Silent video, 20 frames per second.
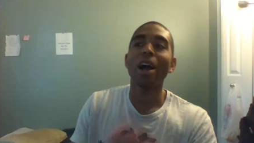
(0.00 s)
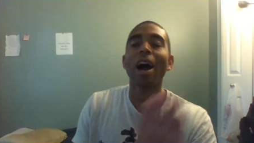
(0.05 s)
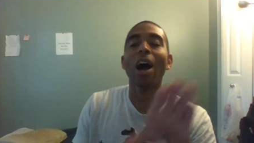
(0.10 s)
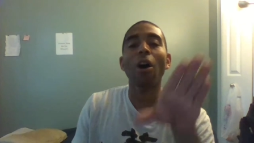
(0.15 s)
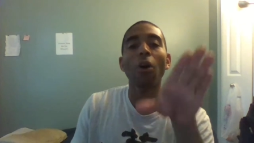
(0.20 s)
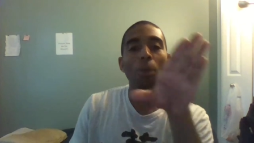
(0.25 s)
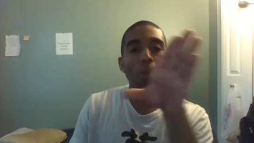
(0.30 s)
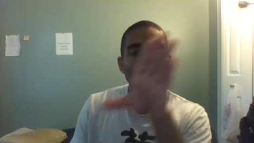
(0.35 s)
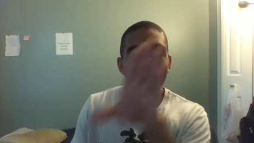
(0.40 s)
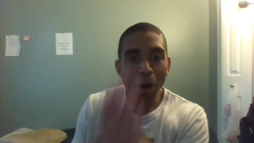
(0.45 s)

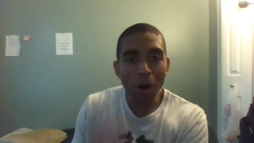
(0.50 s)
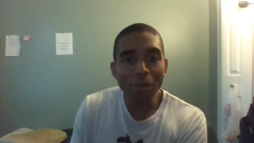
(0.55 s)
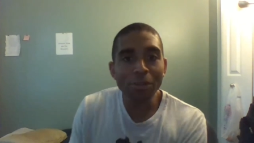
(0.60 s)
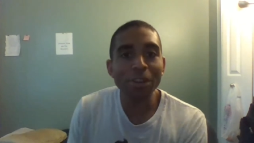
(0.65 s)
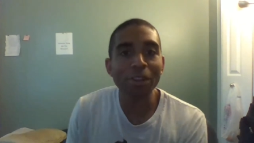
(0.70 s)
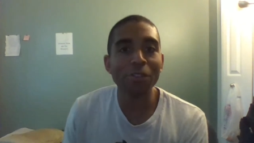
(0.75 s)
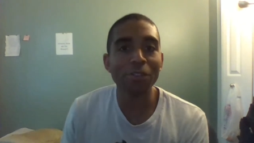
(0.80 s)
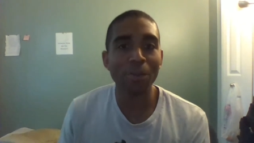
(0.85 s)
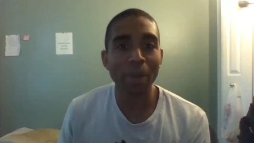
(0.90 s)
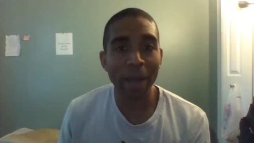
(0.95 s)
I'll
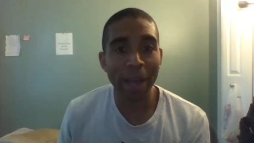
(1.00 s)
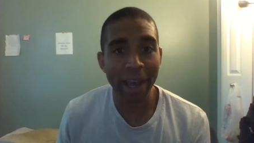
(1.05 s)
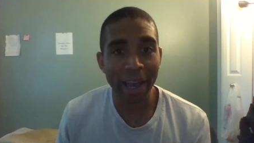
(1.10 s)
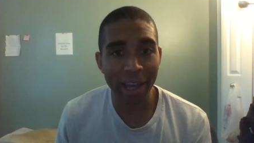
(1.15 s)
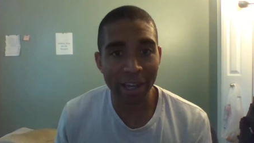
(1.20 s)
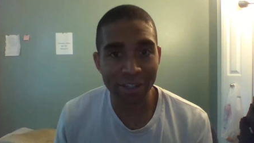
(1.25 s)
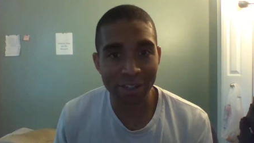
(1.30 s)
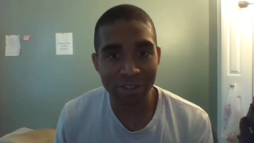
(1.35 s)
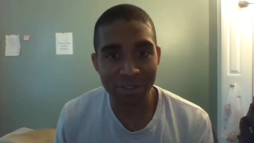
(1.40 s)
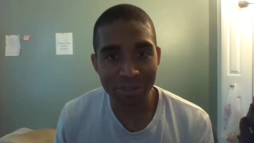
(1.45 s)
apologize for my
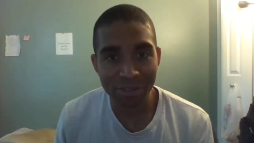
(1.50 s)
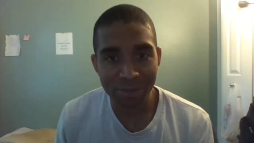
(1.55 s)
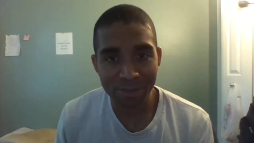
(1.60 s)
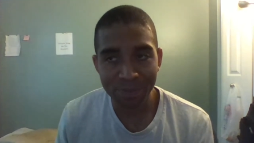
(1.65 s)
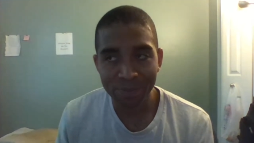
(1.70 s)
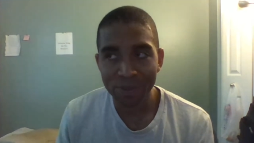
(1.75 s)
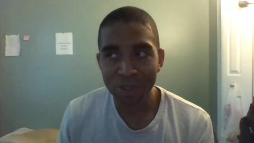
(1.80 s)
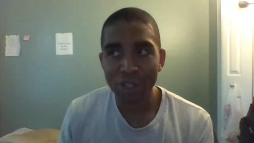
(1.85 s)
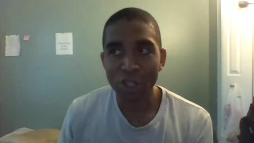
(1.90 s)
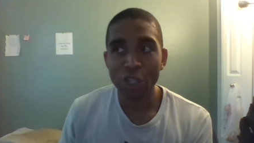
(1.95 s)
actions.
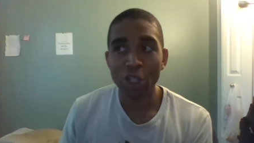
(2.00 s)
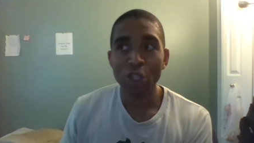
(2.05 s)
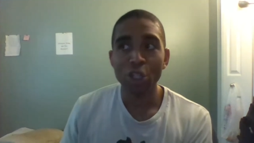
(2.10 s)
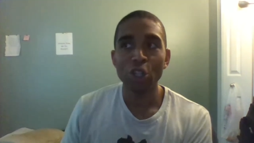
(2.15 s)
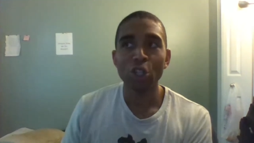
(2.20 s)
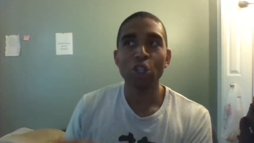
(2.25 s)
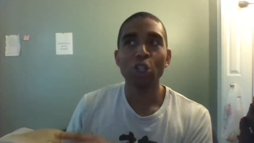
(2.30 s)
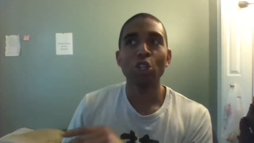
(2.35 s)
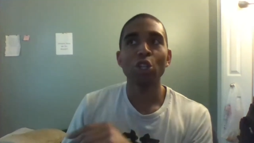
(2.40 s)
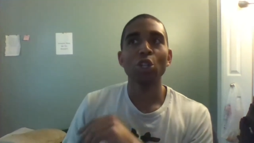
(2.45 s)

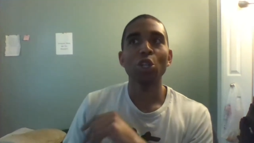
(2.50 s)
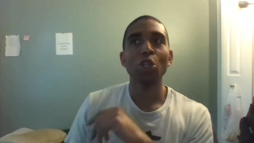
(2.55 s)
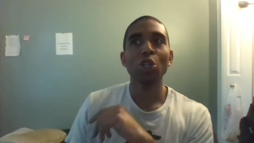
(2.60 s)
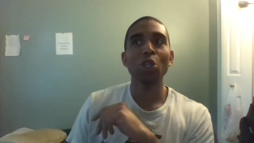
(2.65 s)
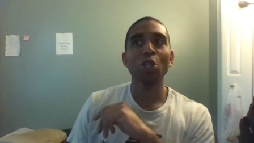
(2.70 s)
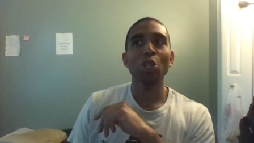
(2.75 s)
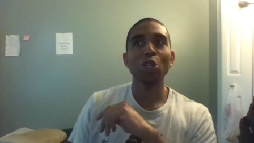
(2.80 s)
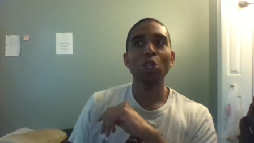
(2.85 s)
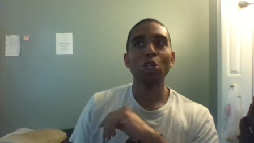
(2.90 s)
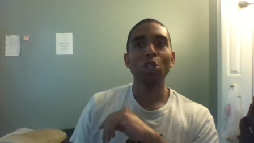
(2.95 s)

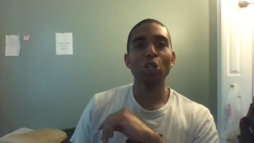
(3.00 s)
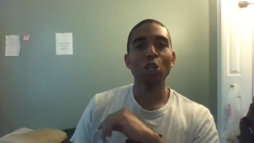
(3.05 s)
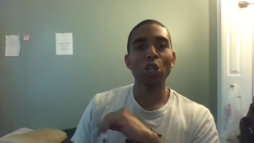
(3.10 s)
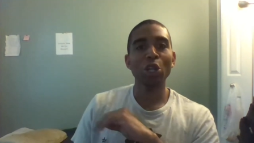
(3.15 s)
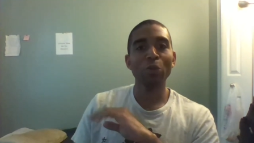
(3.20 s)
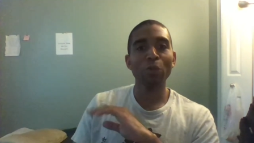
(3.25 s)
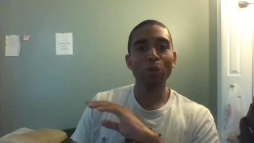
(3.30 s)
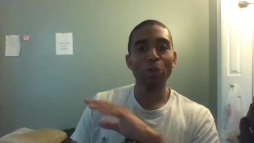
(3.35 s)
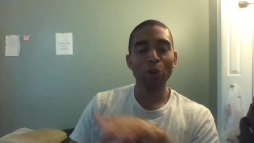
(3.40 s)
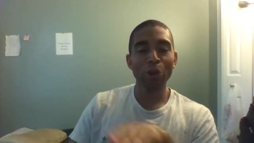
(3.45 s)

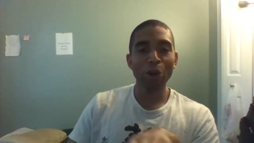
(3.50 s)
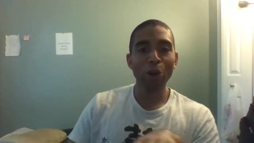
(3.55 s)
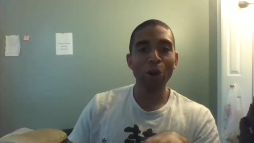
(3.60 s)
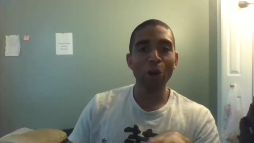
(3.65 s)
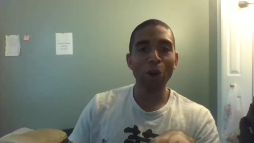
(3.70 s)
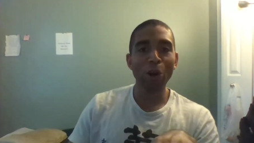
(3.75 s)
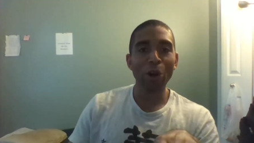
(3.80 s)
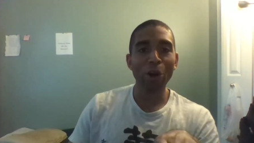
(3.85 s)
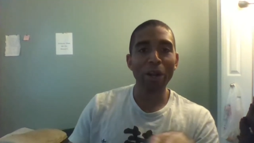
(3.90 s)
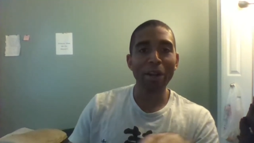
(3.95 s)
And with
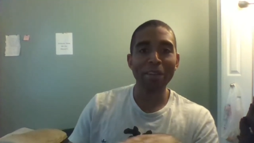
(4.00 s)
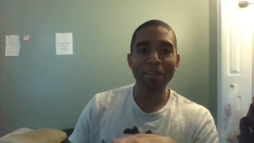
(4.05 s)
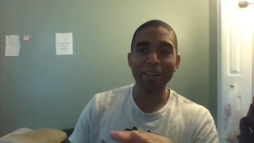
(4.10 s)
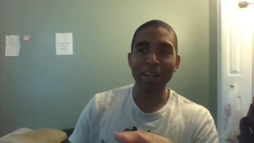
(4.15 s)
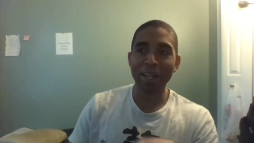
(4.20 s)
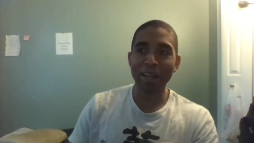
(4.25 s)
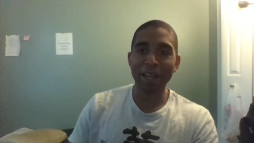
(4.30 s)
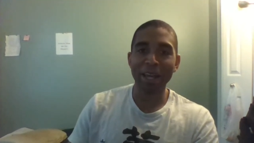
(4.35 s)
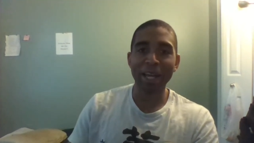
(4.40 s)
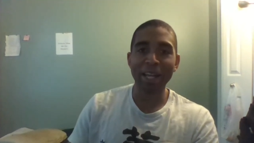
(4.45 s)
her, it's
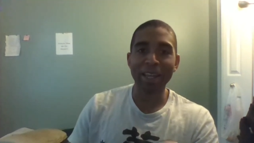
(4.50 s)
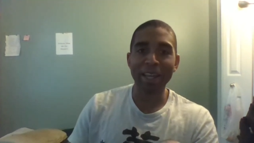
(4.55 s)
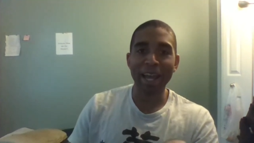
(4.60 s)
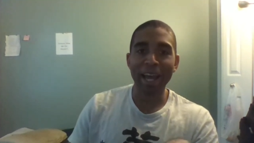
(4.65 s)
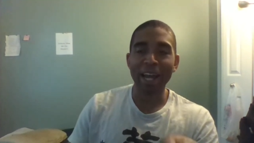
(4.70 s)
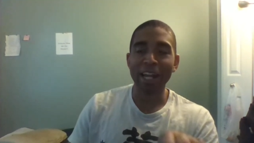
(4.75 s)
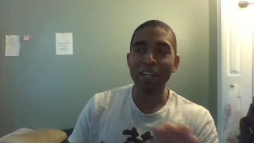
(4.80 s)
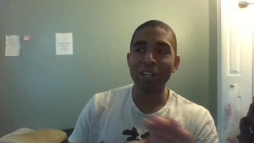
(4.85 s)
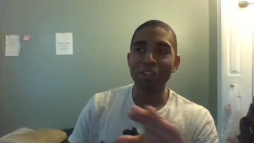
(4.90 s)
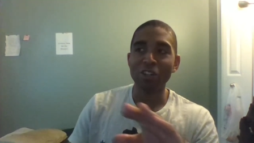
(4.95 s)
not like that.